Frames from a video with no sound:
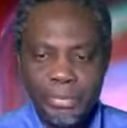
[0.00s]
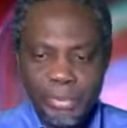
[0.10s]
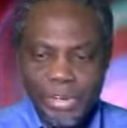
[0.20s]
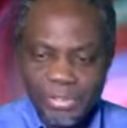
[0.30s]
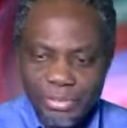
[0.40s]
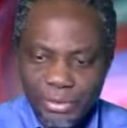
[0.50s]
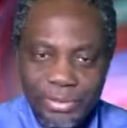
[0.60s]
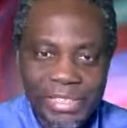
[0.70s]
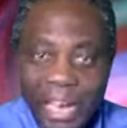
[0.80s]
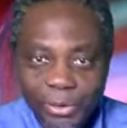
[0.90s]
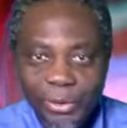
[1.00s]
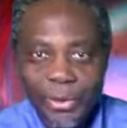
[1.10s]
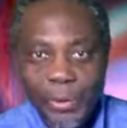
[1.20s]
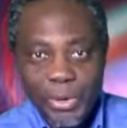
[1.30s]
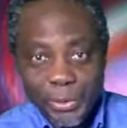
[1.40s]
Praise the Lord. Now,
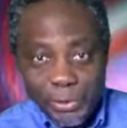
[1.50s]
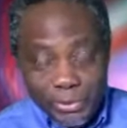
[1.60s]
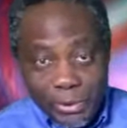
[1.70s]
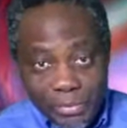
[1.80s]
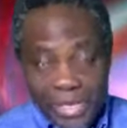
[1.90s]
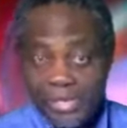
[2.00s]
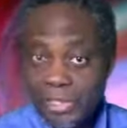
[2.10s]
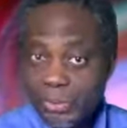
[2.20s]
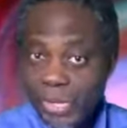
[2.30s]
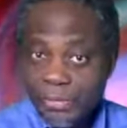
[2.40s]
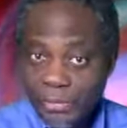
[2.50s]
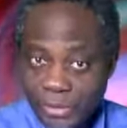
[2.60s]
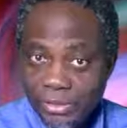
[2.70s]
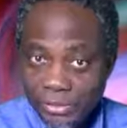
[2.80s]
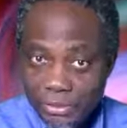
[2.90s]
we're going to stop there now. We have
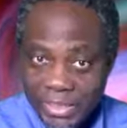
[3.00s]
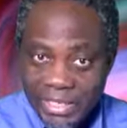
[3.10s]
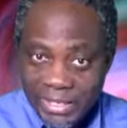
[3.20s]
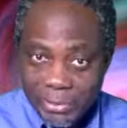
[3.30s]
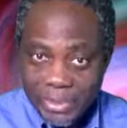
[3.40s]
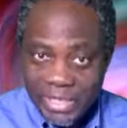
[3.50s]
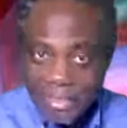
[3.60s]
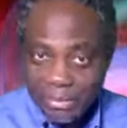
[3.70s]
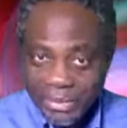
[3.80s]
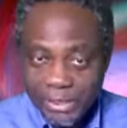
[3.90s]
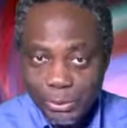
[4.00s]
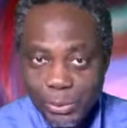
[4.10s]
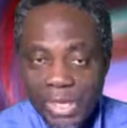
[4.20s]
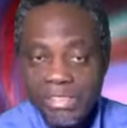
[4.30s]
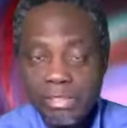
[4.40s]
not really begin
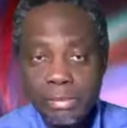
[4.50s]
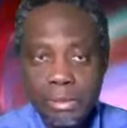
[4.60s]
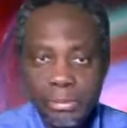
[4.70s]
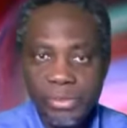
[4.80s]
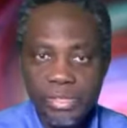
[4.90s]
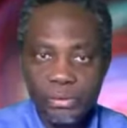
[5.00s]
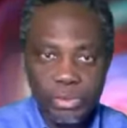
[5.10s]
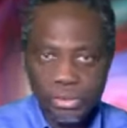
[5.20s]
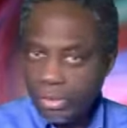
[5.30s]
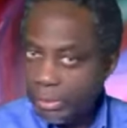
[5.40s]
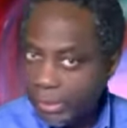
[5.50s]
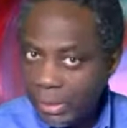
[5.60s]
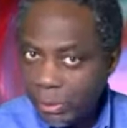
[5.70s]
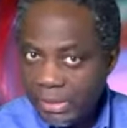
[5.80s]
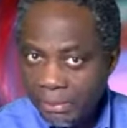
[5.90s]
to answer my brother's question.
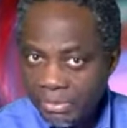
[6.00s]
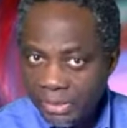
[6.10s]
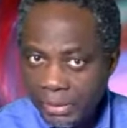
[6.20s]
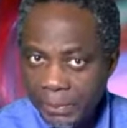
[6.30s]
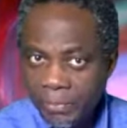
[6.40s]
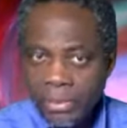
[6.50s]
Remember what I'm saying?